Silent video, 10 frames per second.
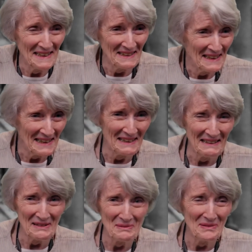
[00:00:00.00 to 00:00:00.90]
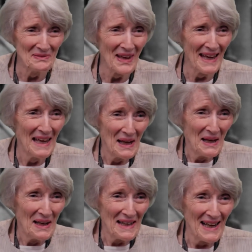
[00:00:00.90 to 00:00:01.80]
And it better be what you
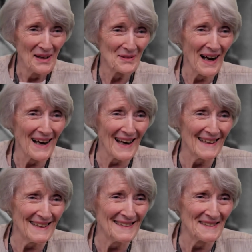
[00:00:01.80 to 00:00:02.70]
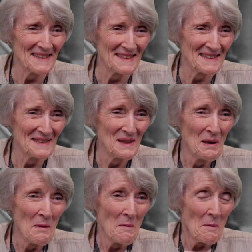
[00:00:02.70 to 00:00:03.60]
debug, Right.
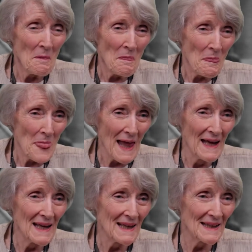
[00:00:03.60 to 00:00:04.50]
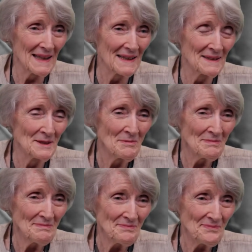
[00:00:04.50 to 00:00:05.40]
Um,
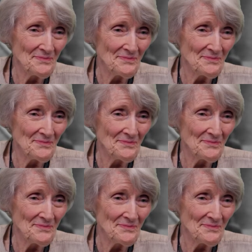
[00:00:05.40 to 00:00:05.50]
okay.